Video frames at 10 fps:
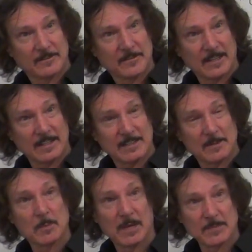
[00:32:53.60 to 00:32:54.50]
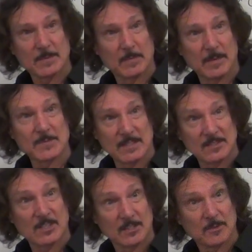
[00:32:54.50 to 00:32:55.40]
right? It maps
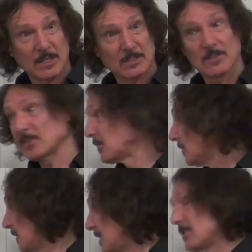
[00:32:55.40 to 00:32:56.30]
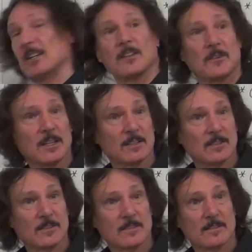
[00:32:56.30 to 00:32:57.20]
these generators to these
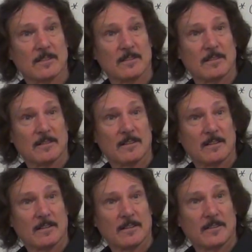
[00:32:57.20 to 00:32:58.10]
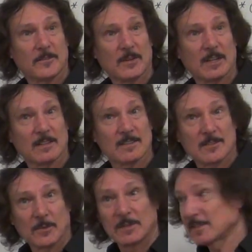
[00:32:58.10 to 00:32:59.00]
generators, right?
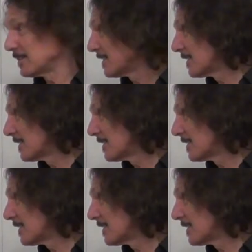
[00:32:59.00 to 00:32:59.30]
So it's